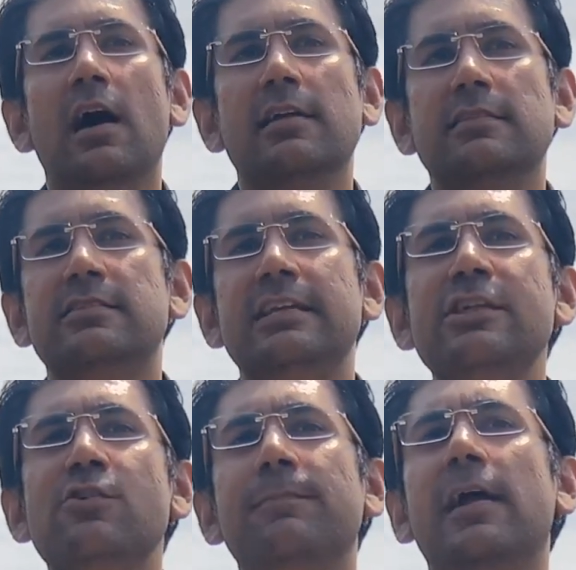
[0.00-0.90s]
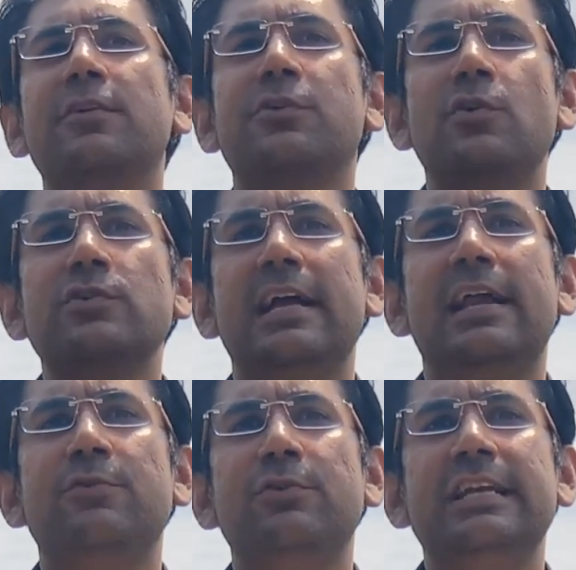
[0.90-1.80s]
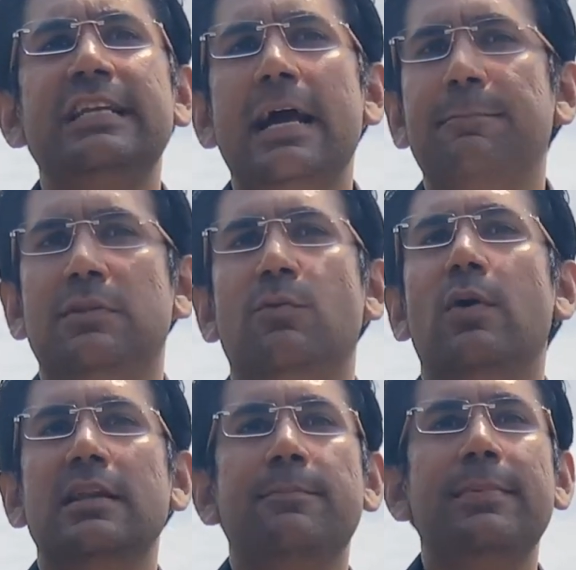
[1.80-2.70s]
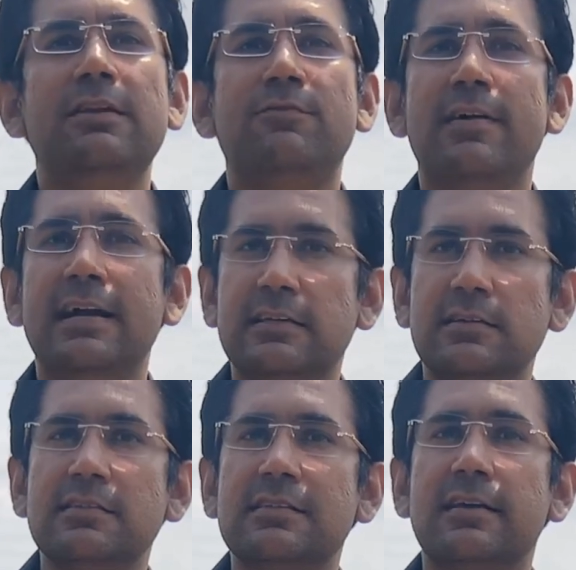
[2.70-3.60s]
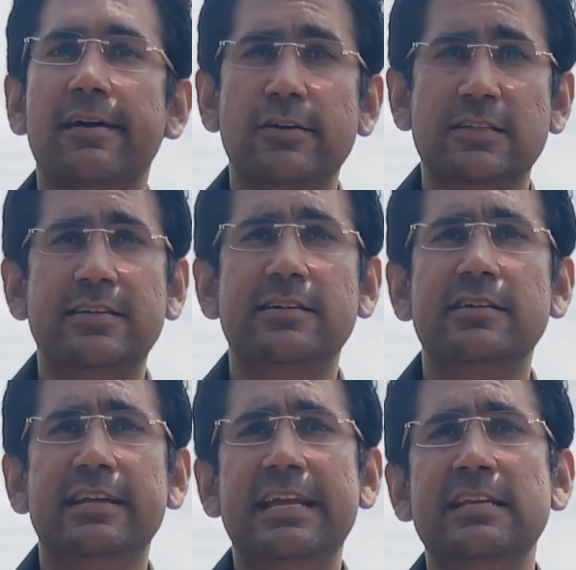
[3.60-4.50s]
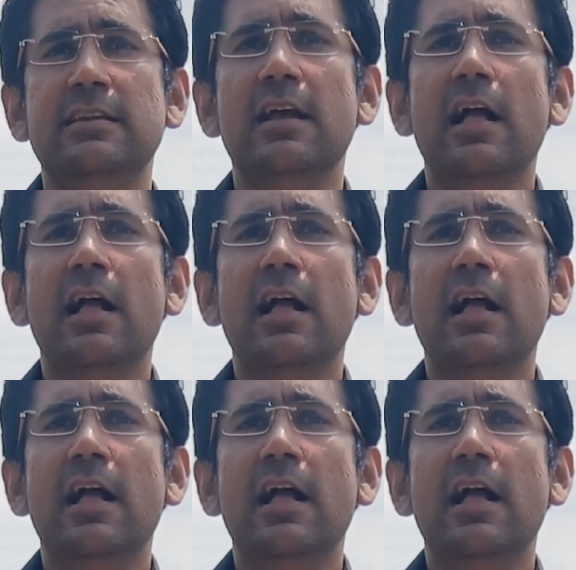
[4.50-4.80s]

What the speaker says: The stage of plant growth and rooting depth were the main factors considered in